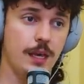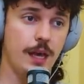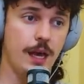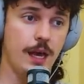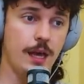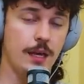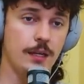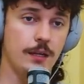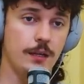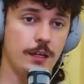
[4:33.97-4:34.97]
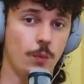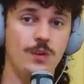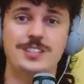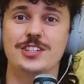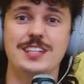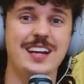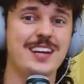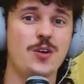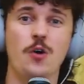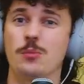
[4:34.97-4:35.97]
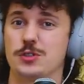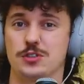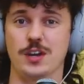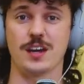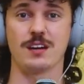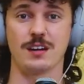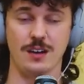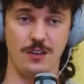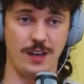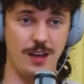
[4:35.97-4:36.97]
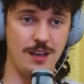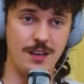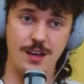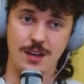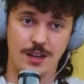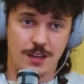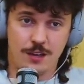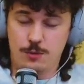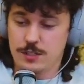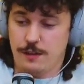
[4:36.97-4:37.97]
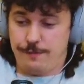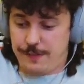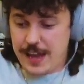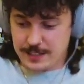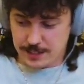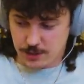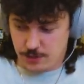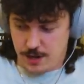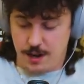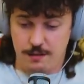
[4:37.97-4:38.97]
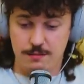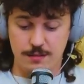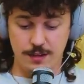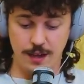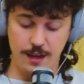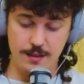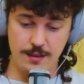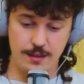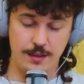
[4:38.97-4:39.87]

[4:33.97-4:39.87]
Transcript: it wasn't just any normal train, okay? It was a fancy train, okay?